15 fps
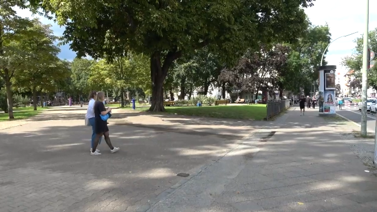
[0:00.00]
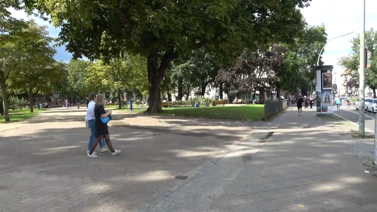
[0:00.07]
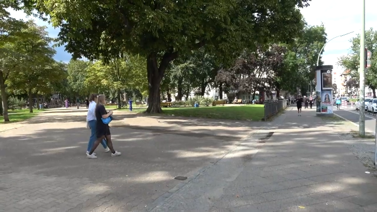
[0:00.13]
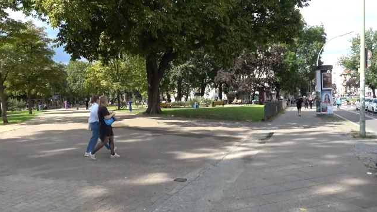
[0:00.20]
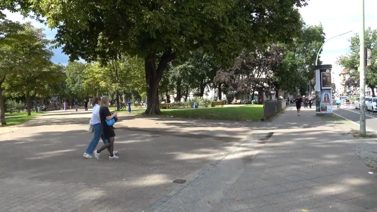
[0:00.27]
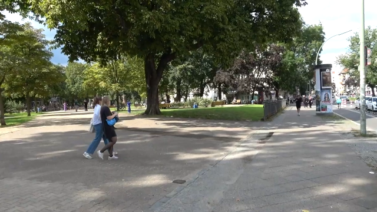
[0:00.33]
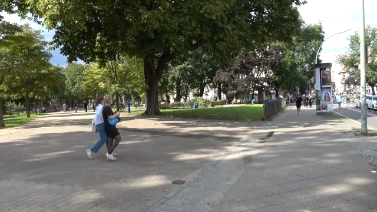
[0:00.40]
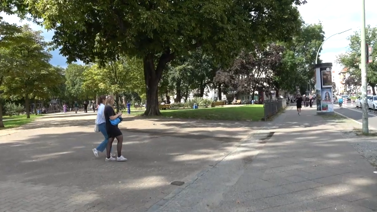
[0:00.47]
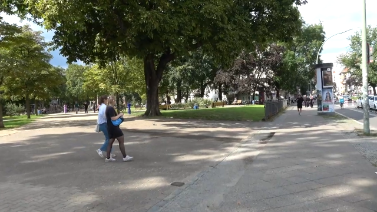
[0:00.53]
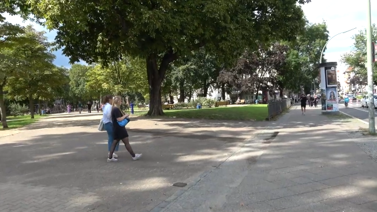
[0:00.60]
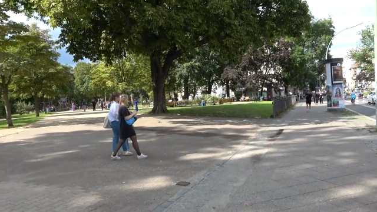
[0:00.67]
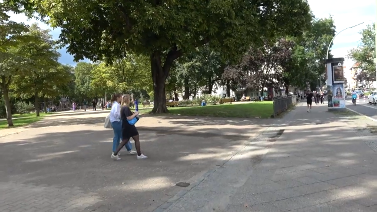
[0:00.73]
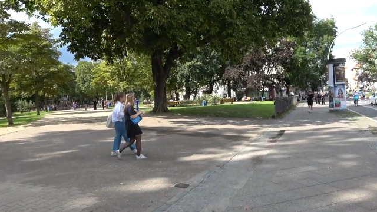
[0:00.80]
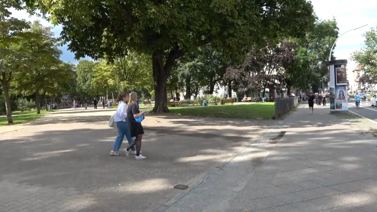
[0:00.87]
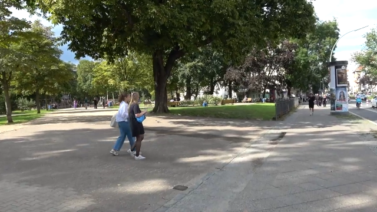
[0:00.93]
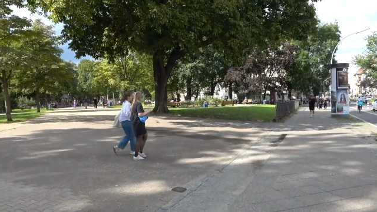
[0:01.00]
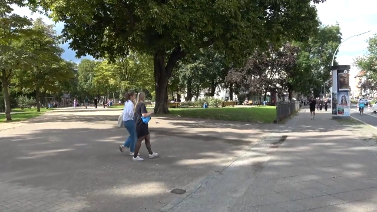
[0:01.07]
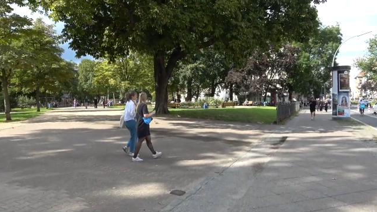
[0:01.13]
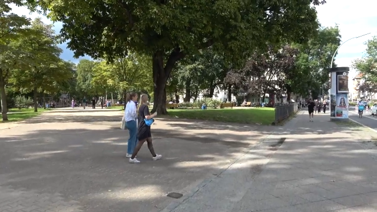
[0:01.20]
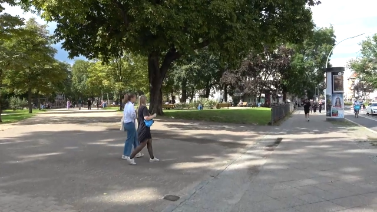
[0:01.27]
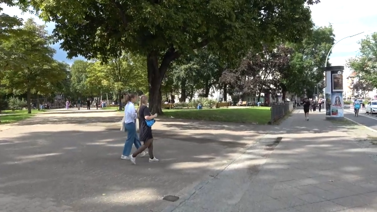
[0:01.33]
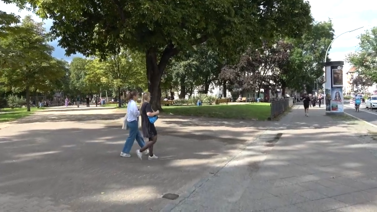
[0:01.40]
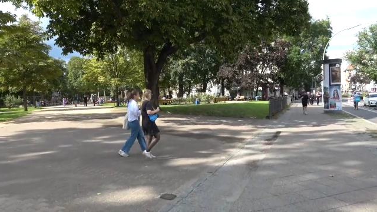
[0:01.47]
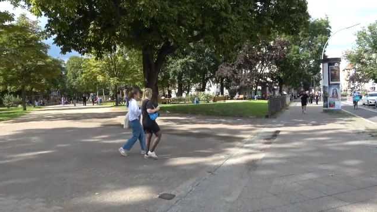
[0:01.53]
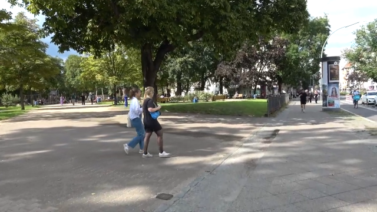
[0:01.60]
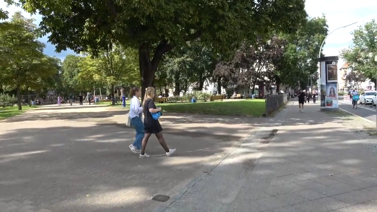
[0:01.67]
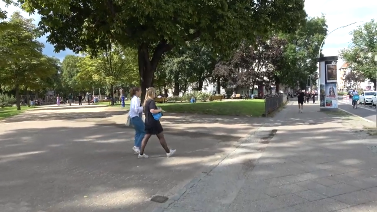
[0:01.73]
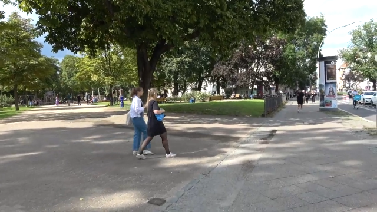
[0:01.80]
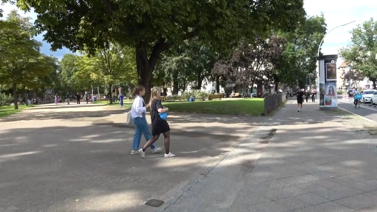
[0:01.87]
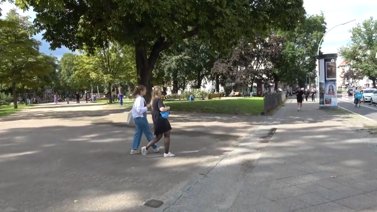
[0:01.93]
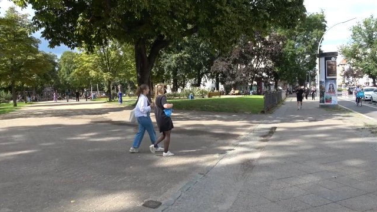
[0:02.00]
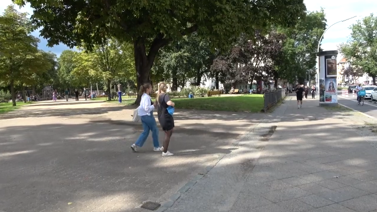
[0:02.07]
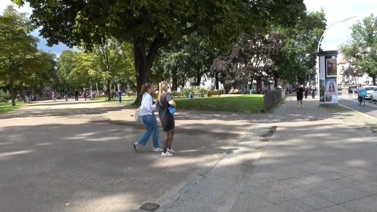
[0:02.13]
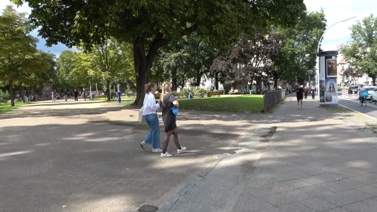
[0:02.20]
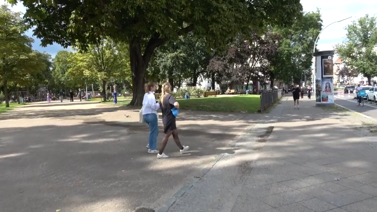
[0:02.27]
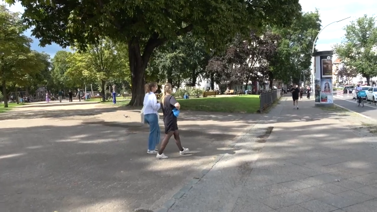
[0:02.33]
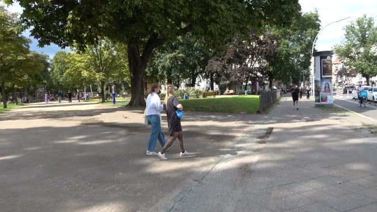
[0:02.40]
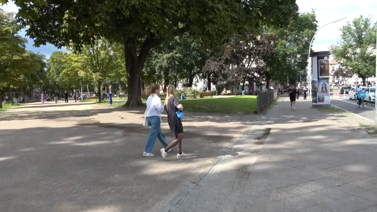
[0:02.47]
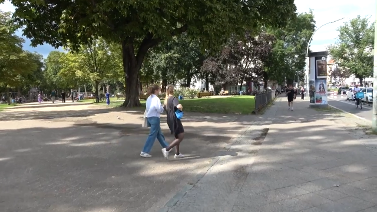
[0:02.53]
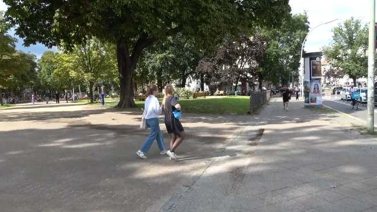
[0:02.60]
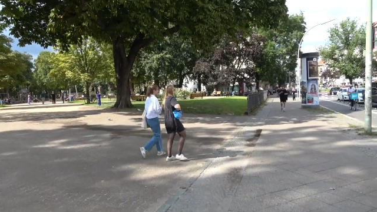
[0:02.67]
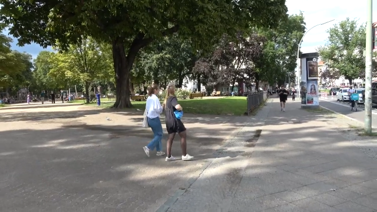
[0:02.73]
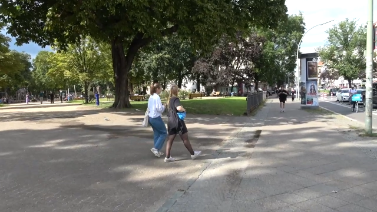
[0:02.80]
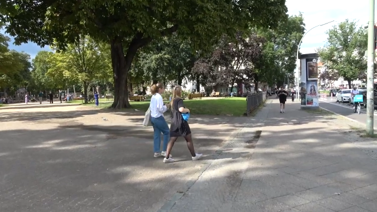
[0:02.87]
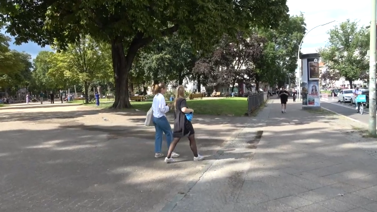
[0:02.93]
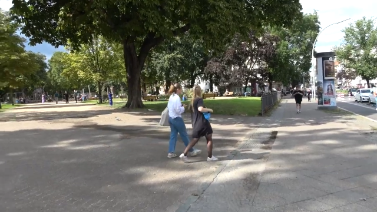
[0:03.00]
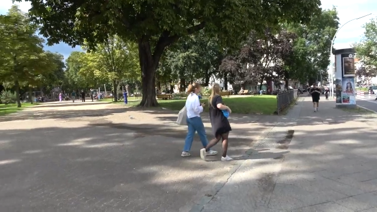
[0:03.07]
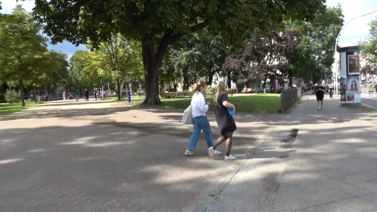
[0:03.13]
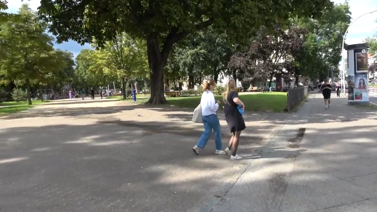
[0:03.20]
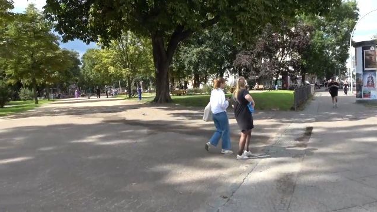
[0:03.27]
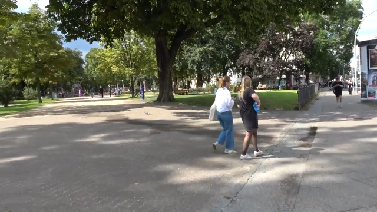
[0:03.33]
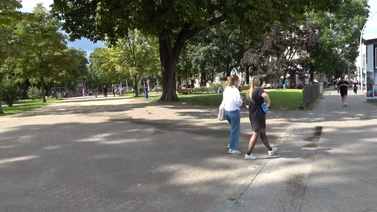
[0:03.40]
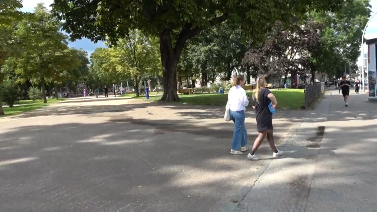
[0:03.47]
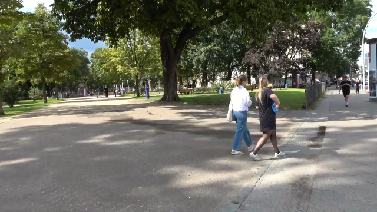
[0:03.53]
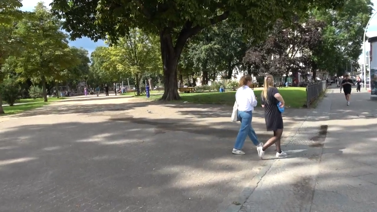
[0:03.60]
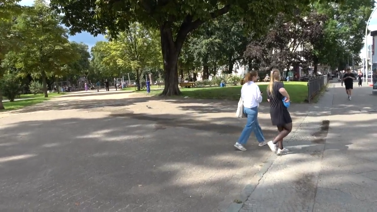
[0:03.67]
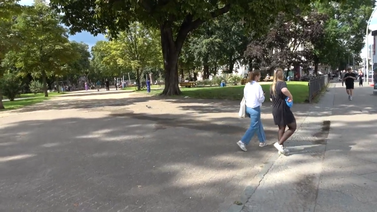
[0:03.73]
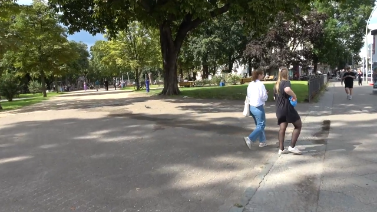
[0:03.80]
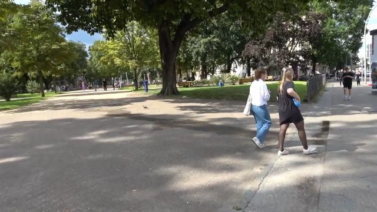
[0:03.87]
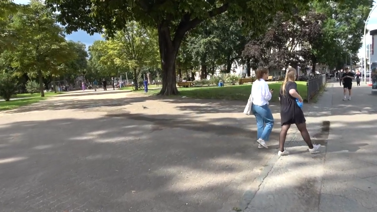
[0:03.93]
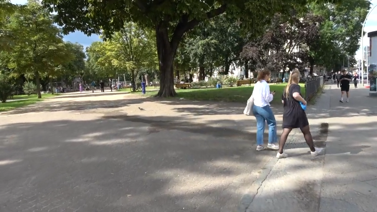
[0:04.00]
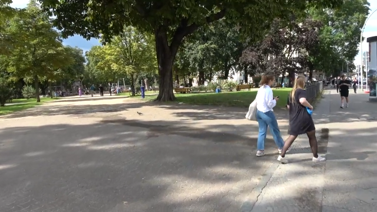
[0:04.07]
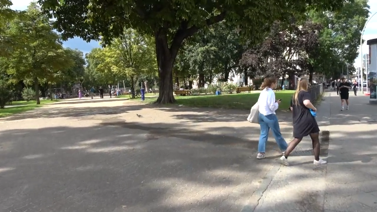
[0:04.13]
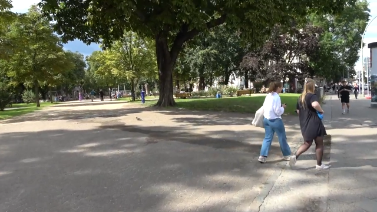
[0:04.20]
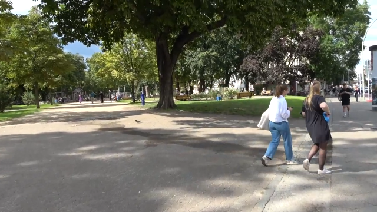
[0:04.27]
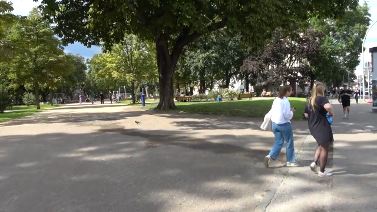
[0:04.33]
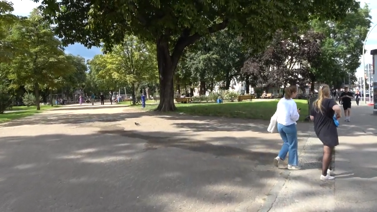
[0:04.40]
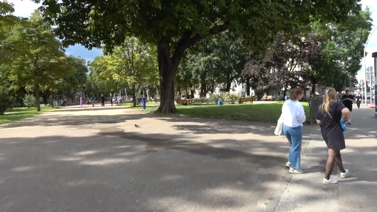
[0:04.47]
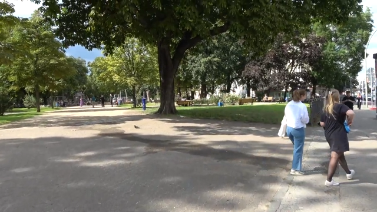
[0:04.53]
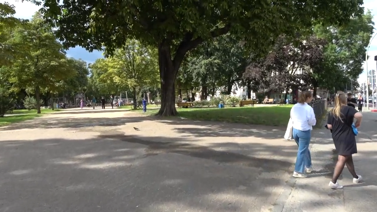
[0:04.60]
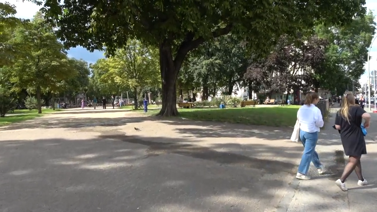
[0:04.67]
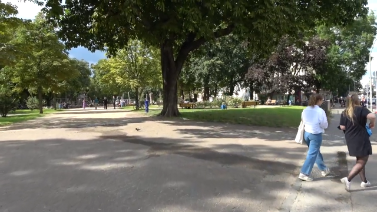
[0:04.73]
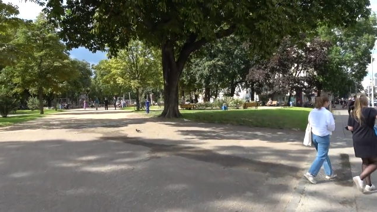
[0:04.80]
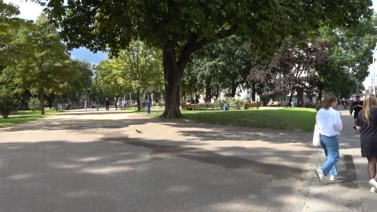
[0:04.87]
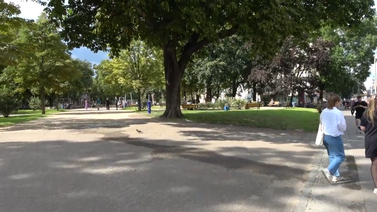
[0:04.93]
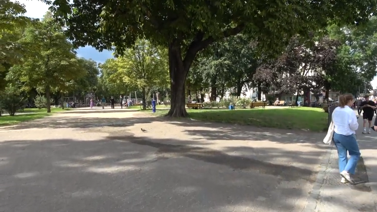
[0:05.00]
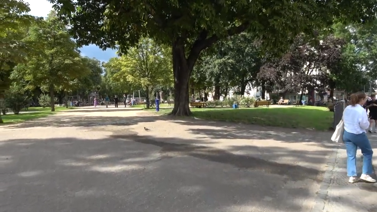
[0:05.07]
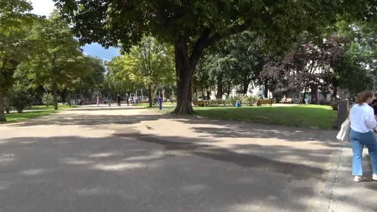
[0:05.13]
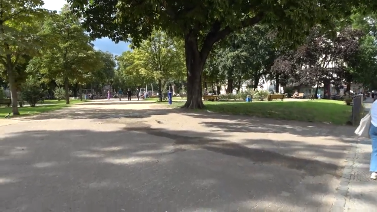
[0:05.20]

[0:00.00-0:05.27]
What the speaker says: (no speaker visible)